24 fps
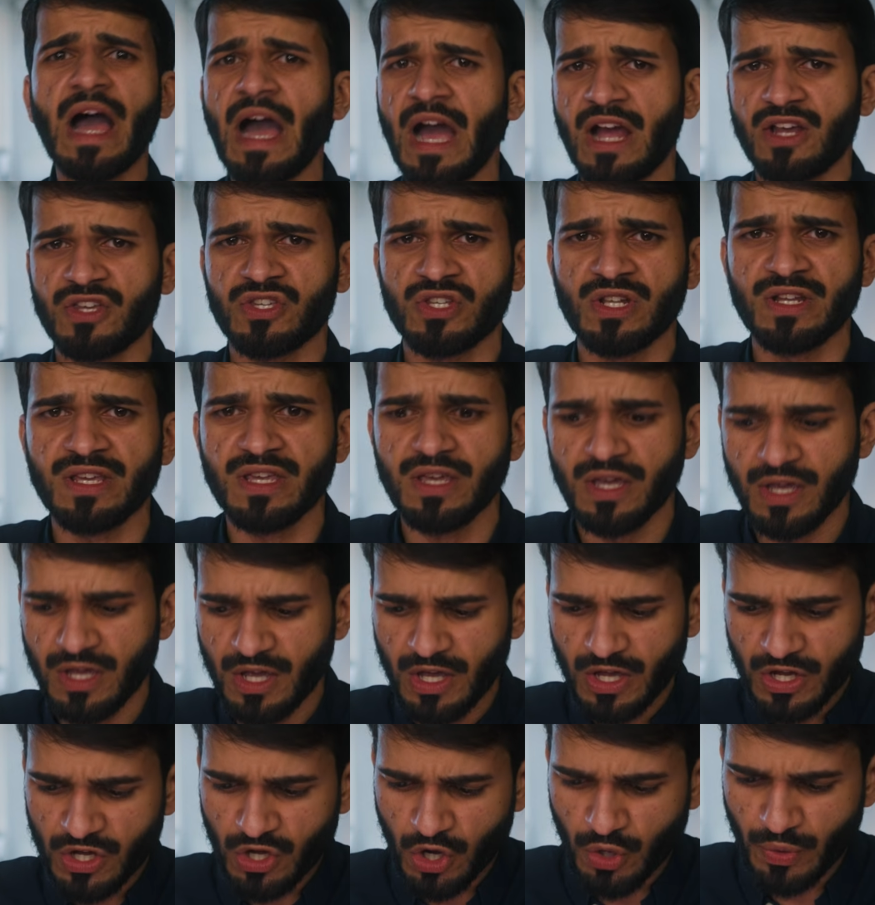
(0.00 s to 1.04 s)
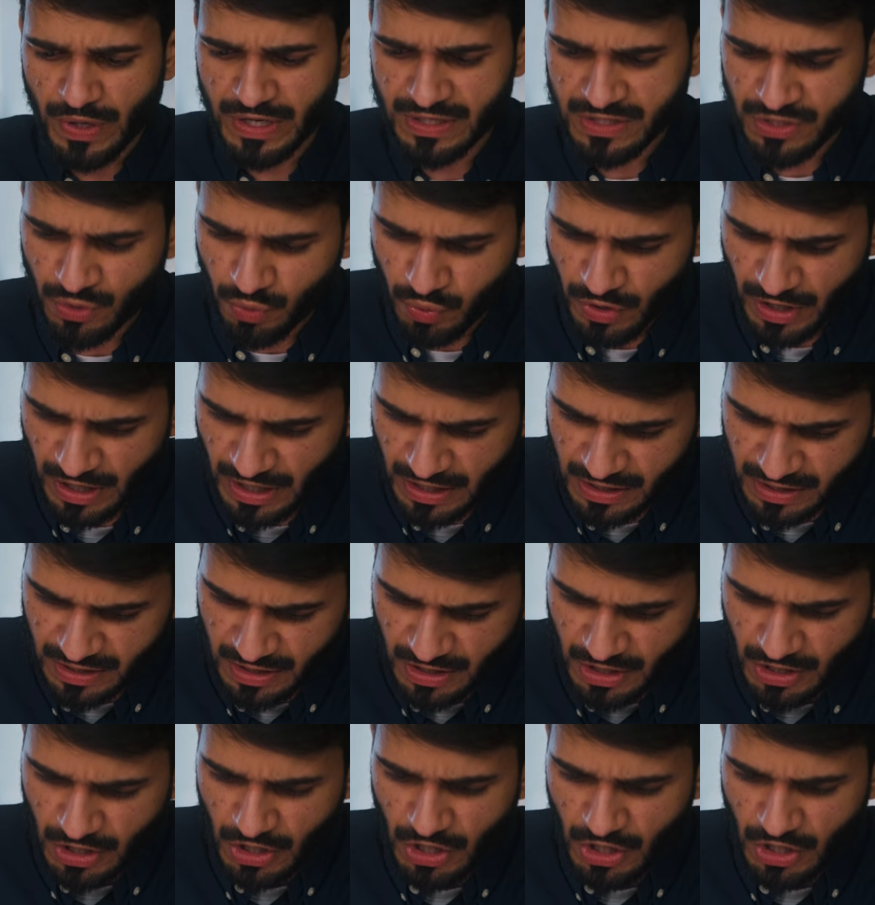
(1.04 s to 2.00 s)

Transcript: actually going to work.